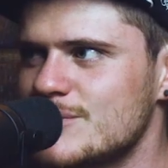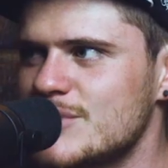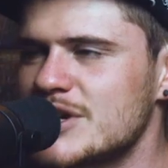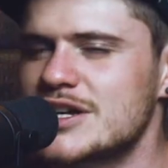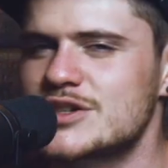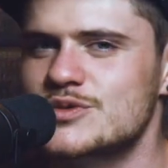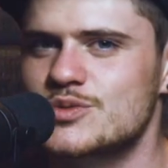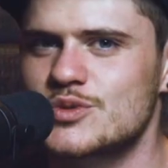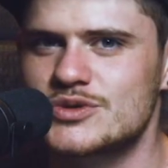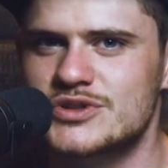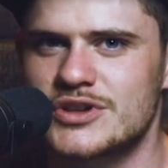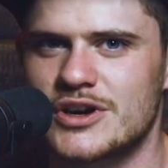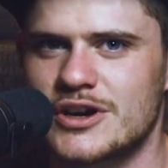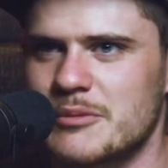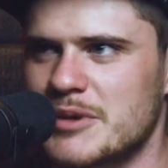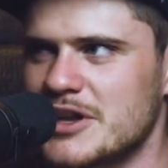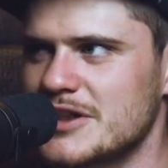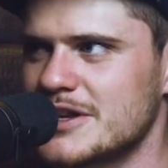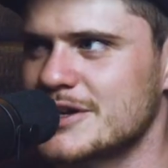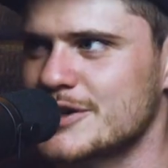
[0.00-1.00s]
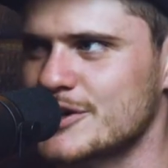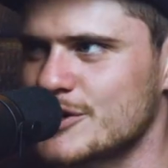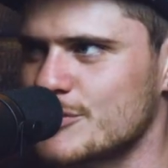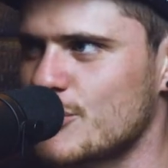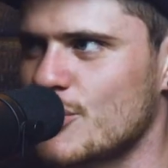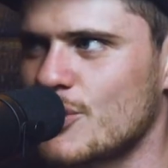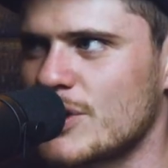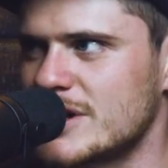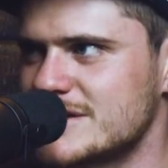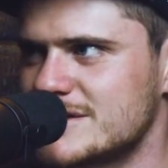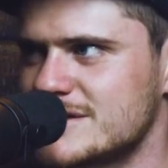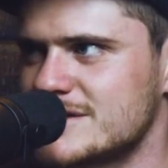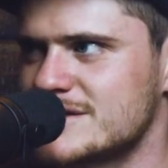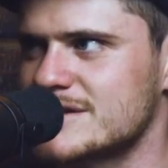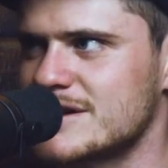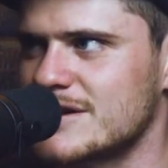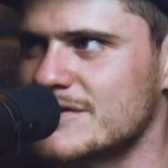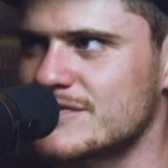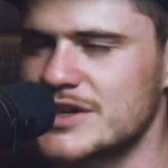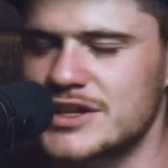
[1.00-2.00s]
Because we'll talk about like your points and
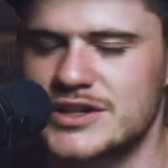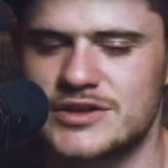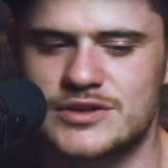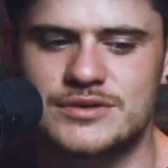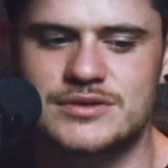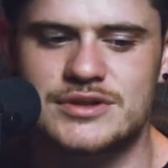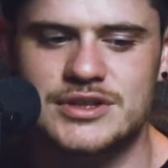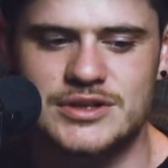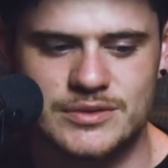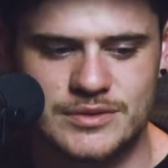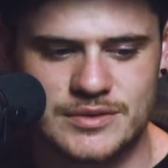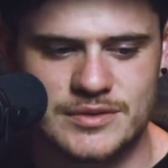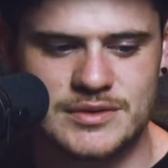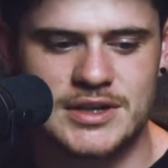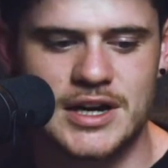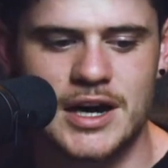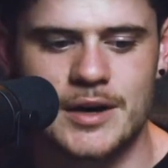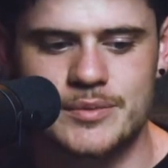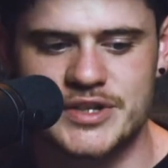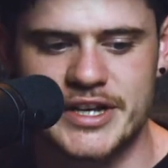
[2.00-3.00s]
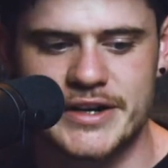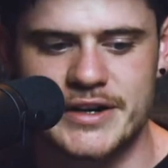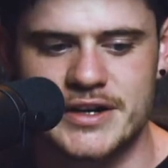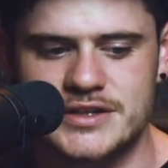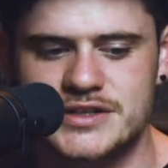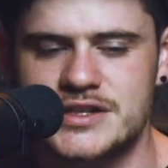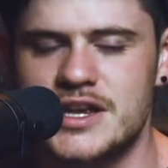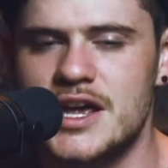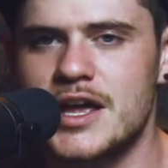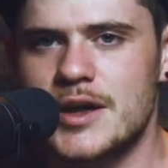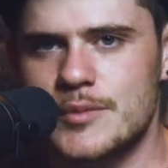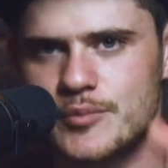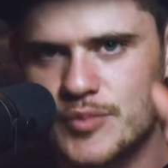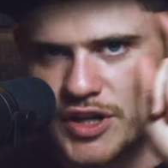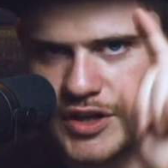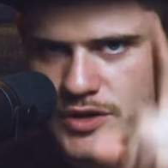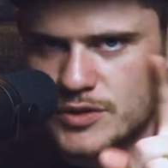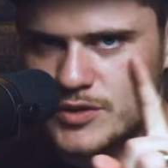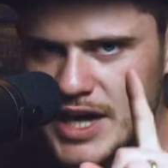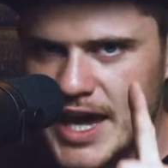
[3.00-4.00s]
stuff that you update us.
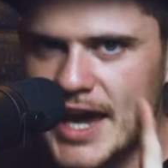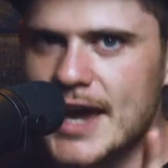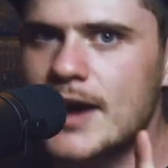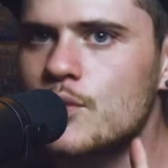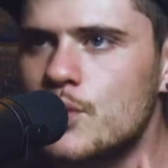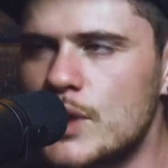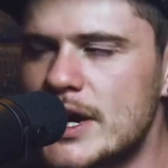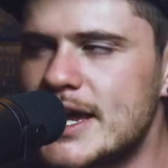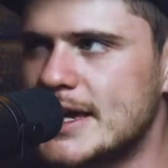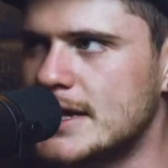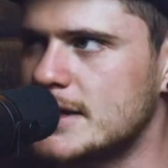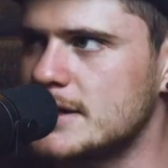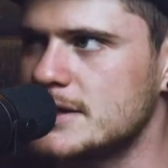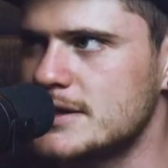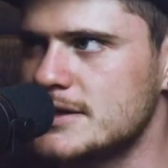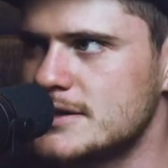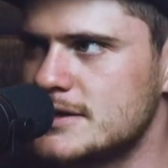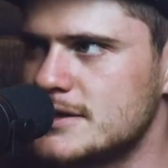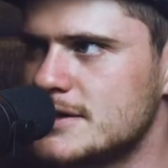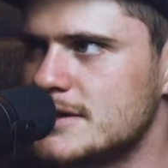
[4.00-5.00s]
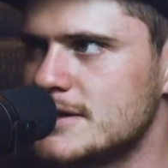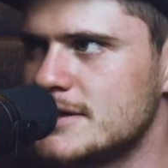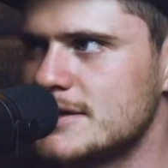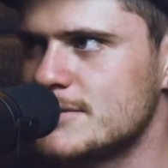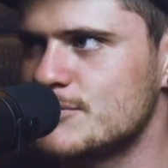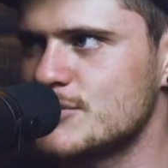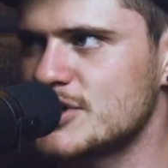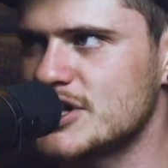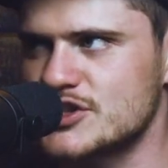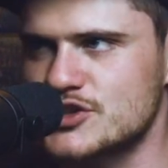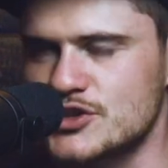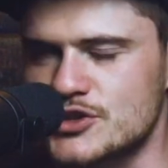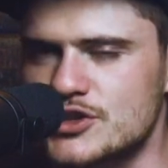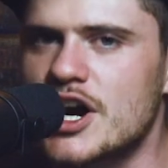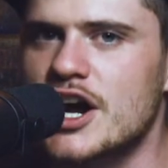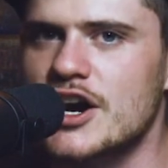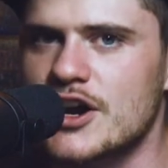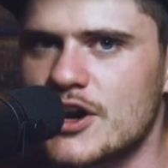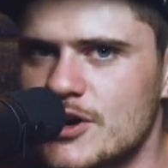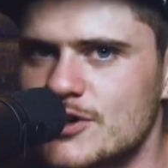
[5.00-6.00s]
But you can't win because you're
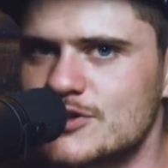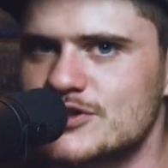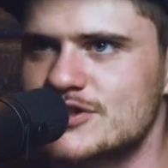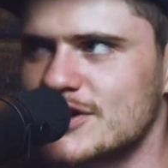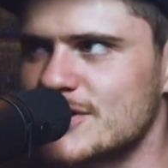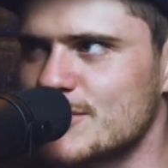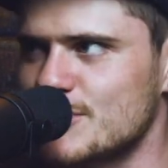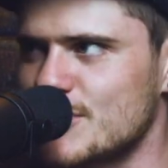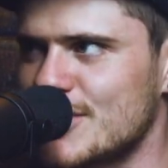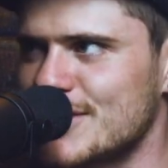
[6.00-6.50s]
not a host on the